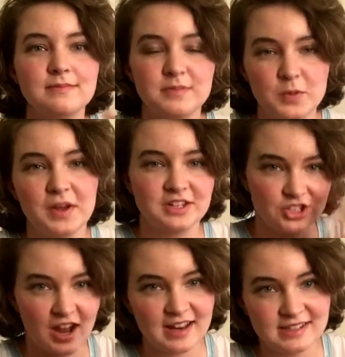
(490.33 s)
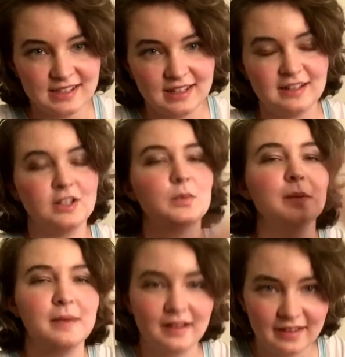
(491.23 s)
You get chai tea and you put
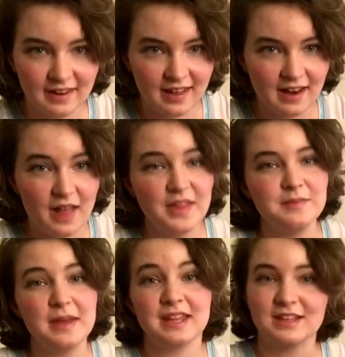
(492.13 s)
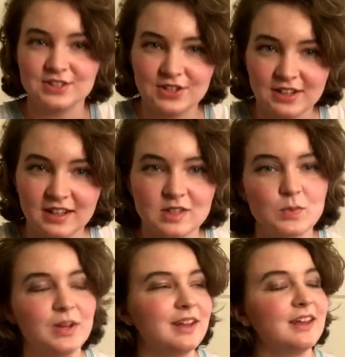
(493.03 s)
milk in it, and then making it dirty is
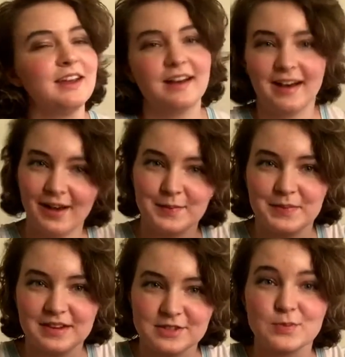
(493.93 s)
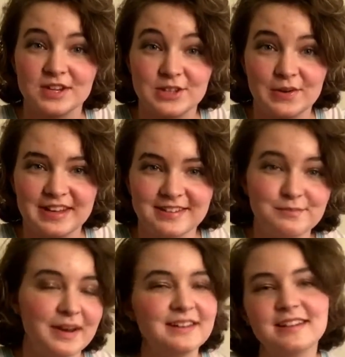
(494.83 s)
putting a bit of espresso in,
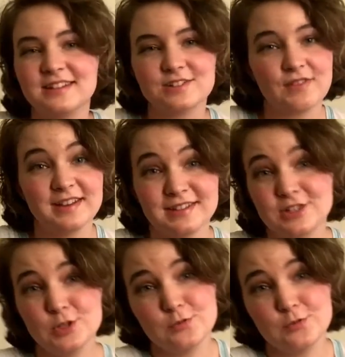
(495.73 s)
but he just finds it too